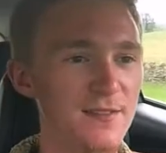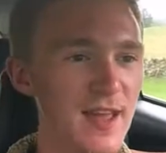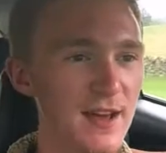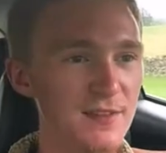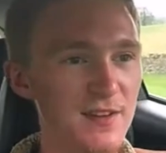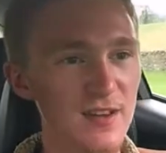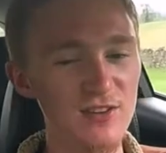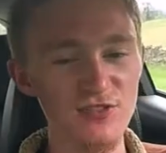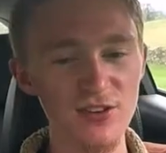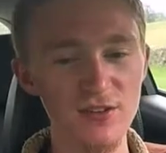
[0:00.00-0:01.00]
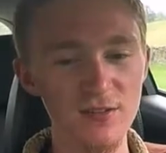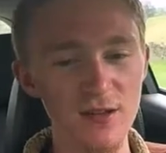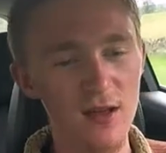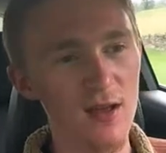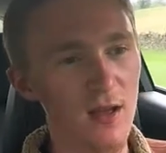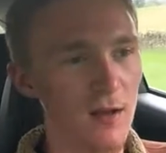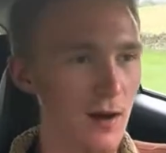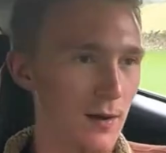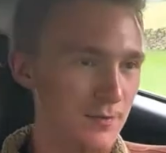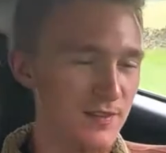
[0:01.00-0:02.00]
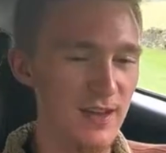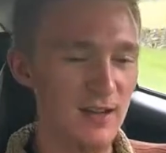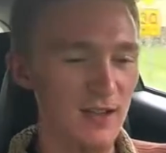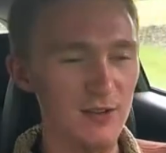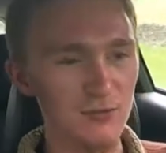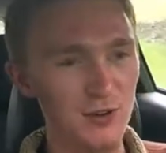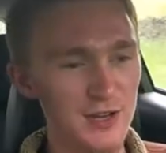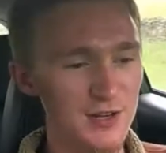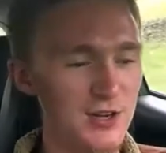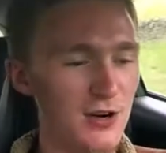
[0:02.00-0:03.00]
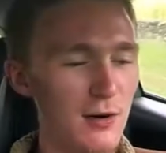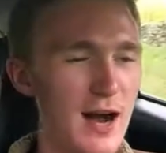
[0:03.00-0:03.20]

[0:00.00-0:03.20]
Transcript: navigation, satellite radio.